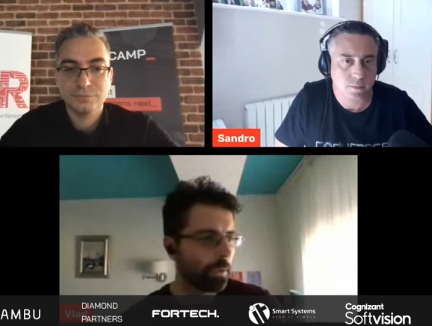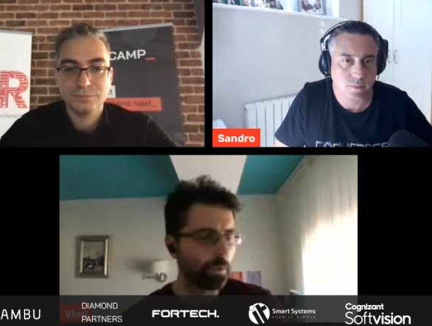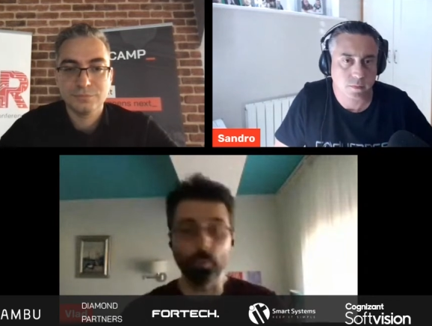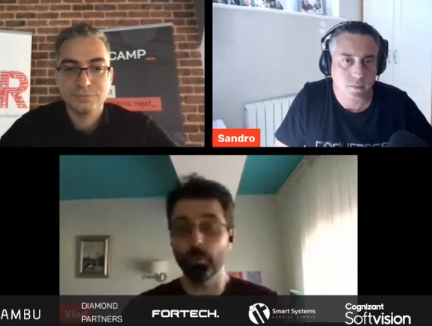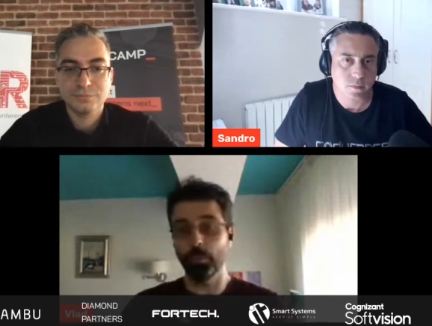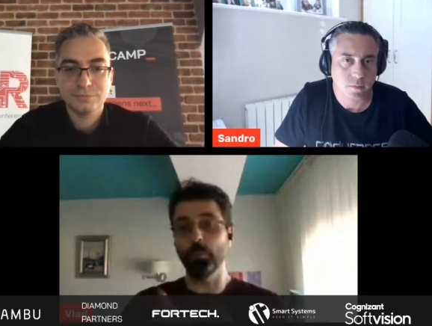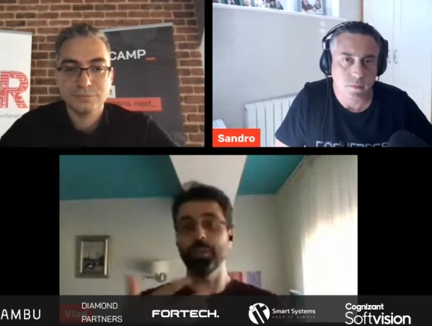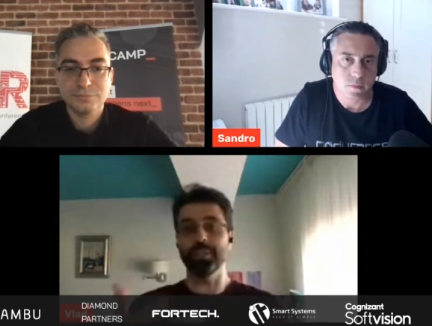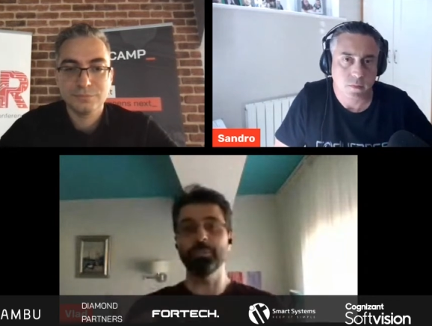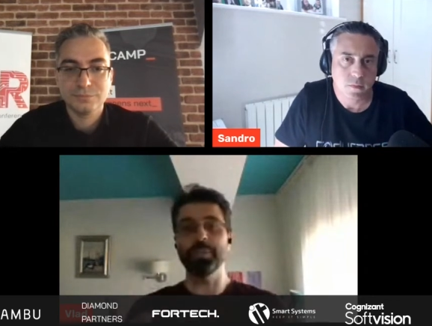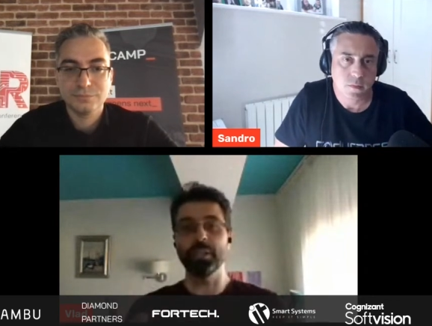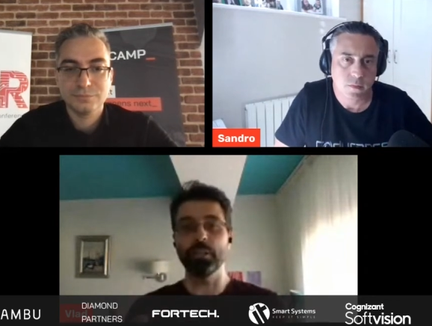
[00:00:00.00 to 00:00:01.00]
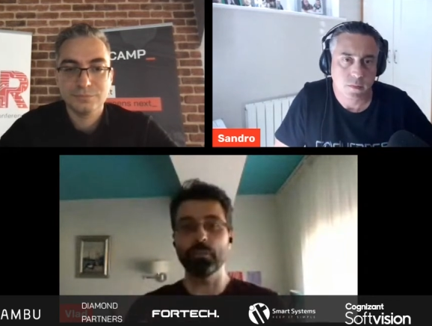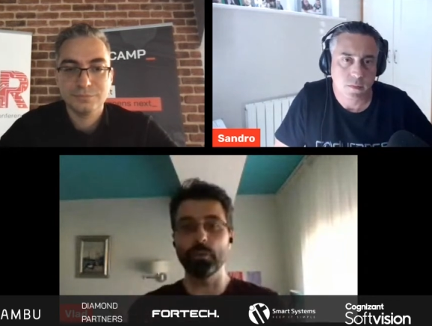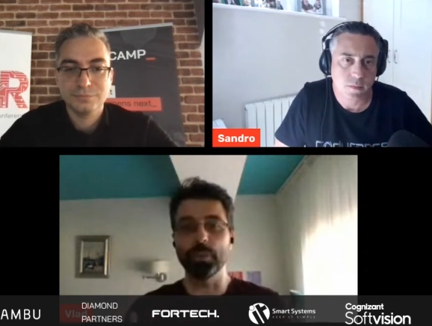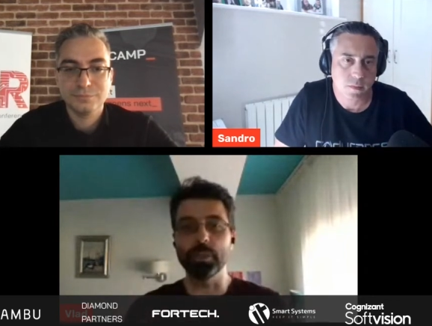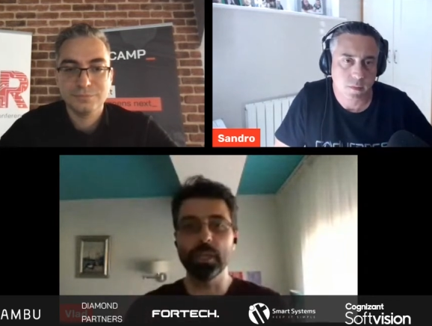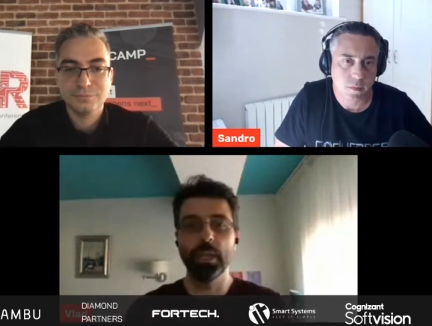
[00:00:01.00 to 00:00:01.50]
Speaker 1: so what I'm taking
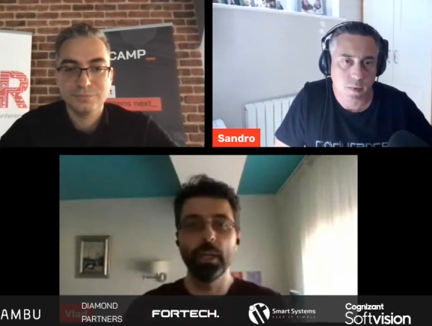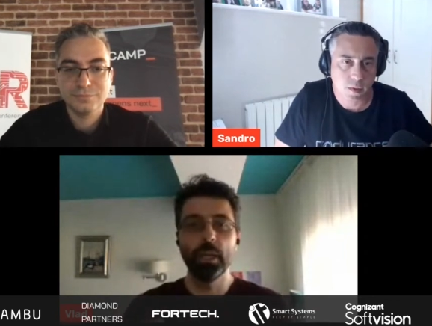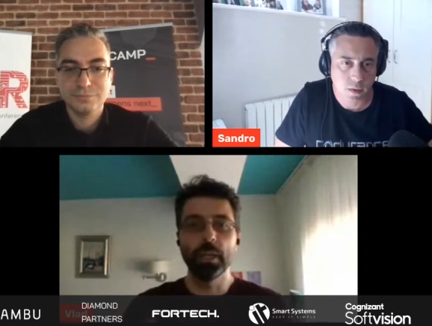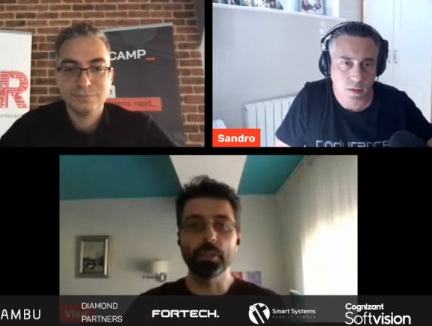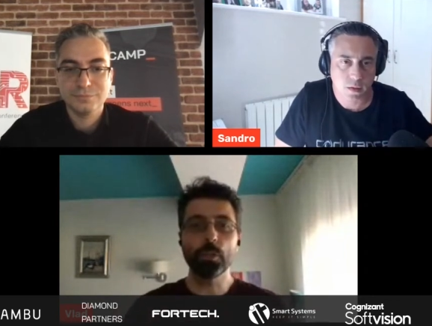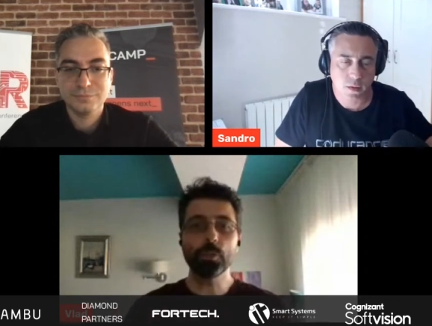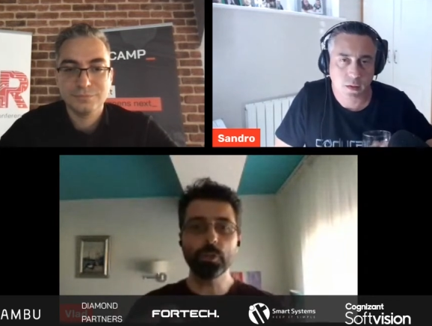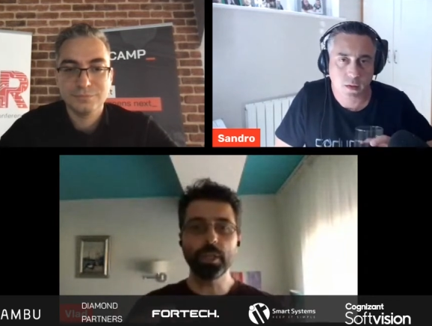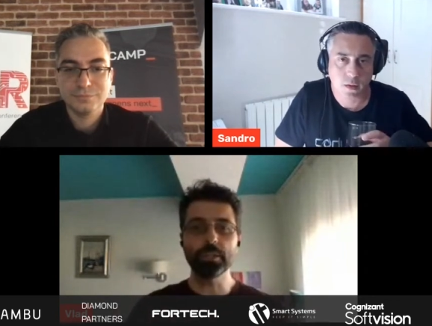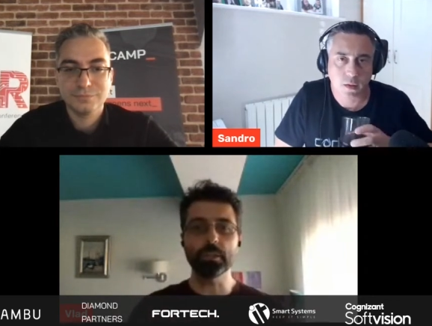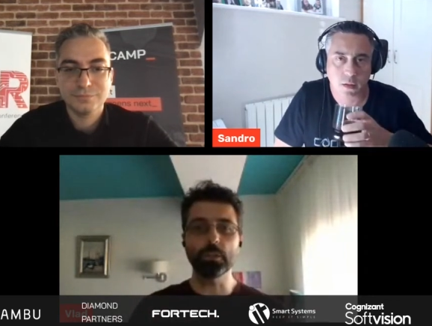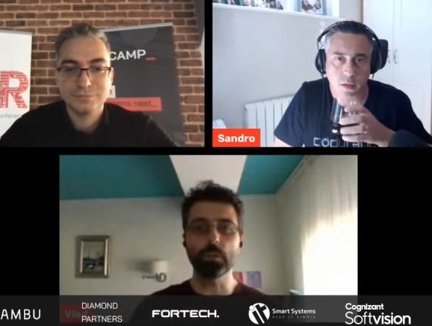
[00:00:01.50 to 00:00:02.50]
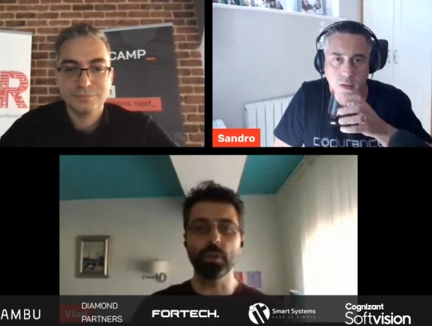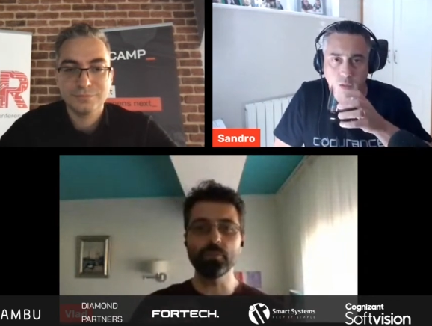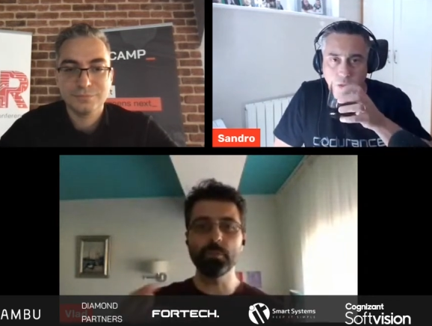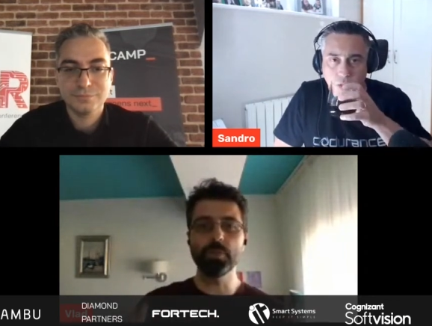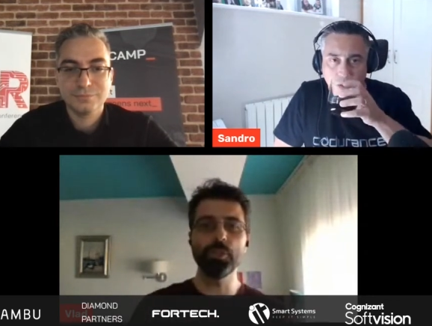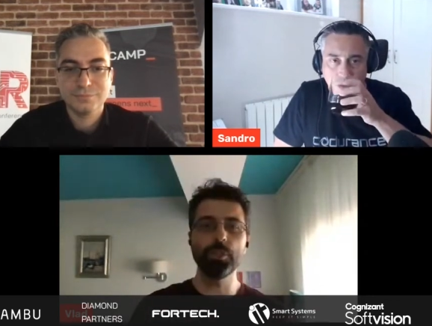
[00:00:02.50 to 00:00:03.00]
from this is also that
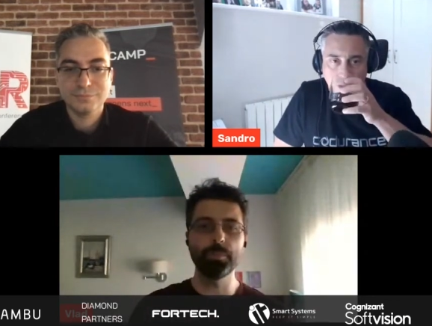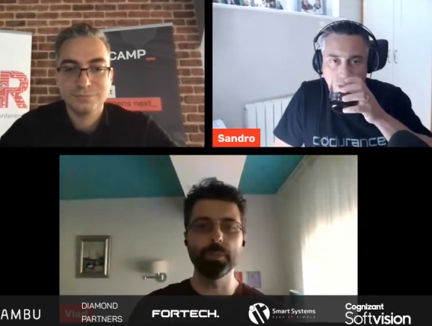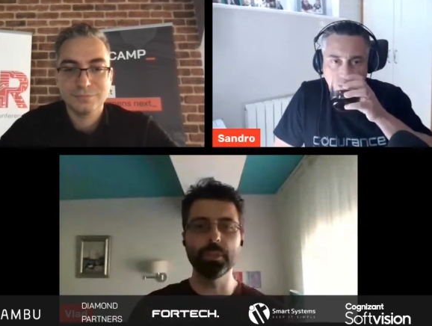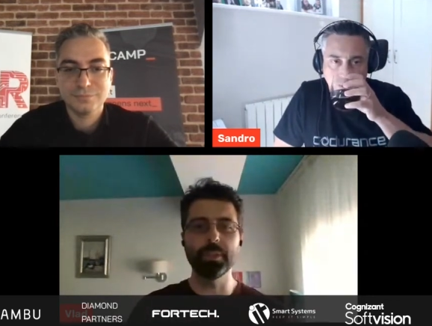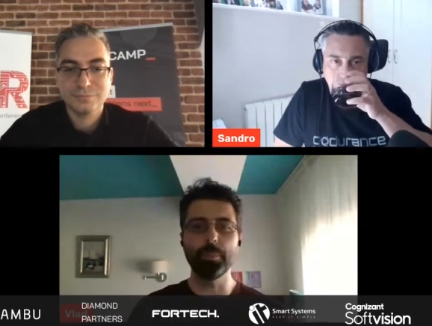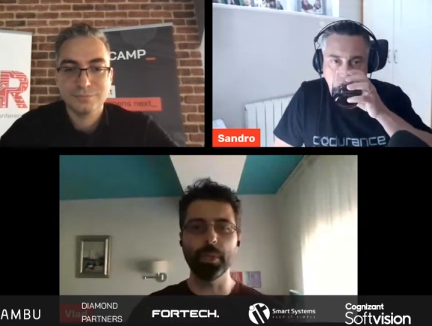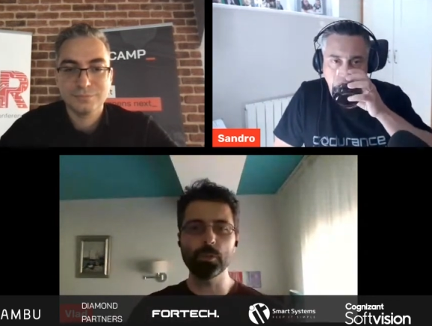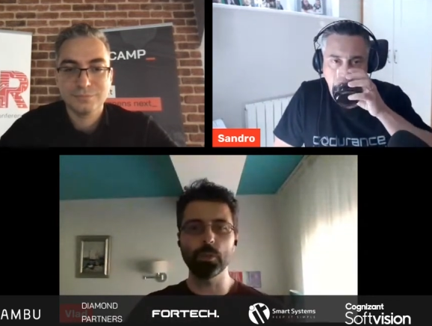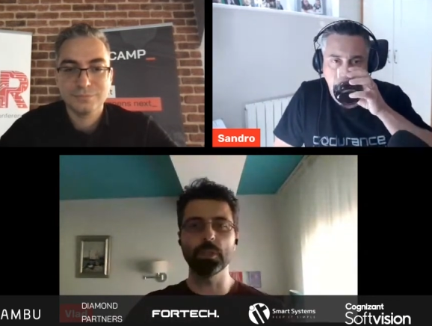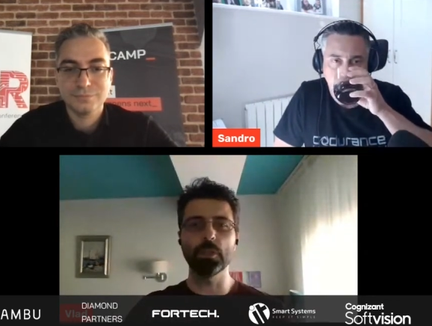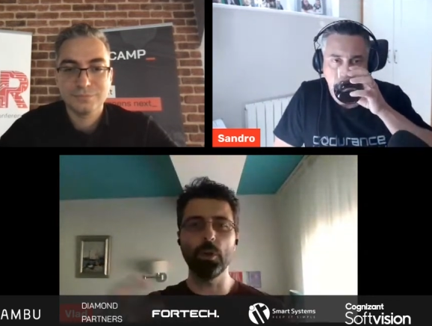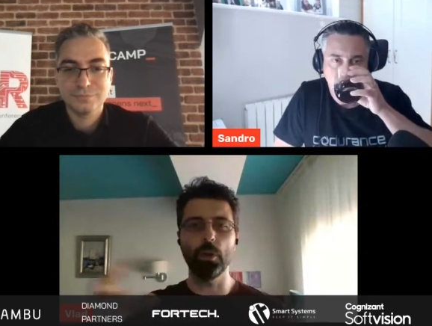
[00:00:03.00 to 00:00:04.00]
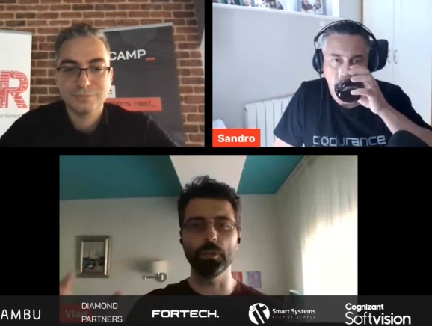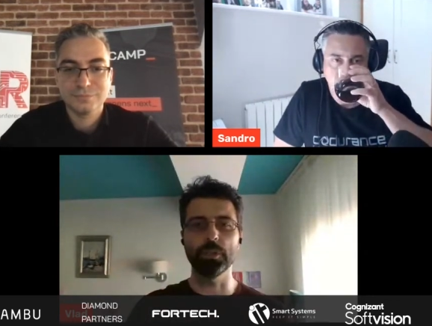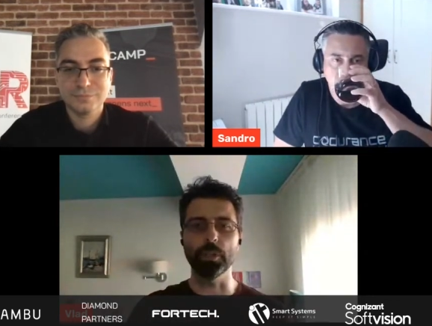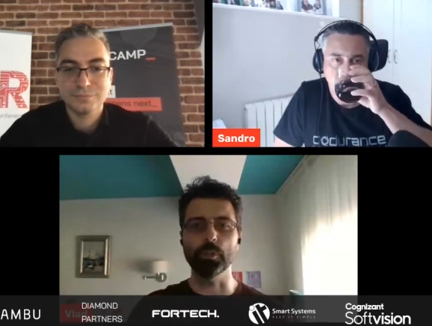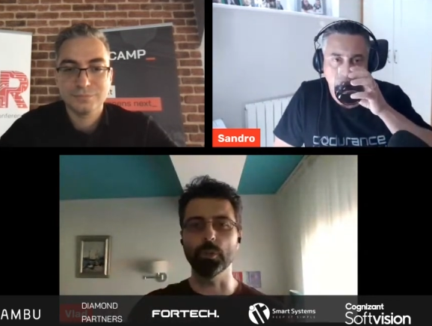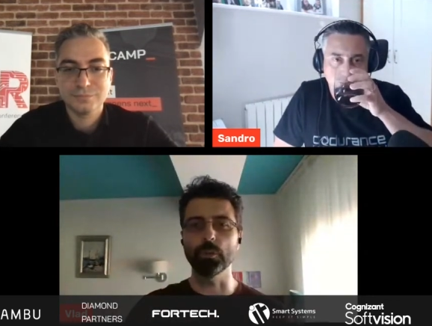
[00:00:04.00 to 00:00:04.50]
craftsmanship depends on the context,